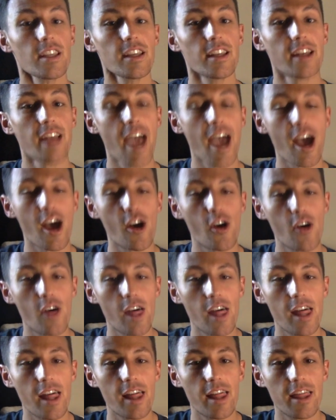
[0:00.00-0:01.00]
Now,
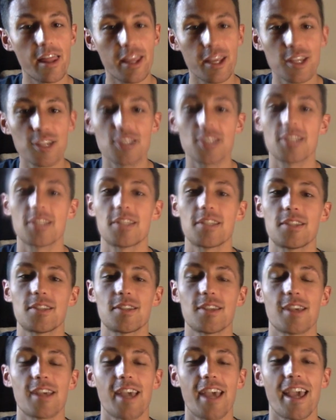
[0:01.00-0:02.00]
this
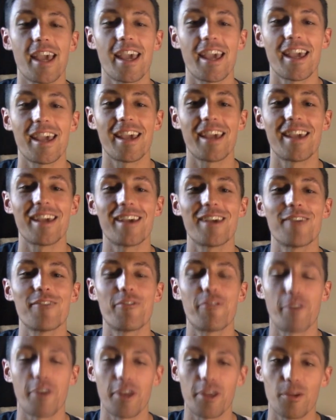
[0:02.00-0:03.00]
is a
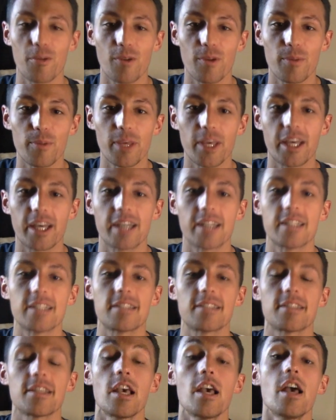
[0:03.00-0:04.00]
funny one
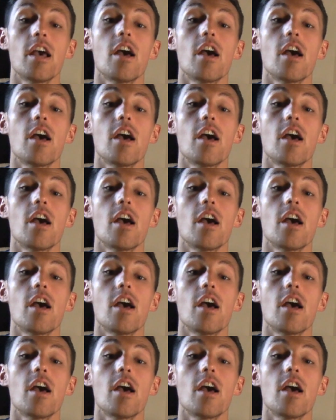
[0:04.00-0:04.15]
because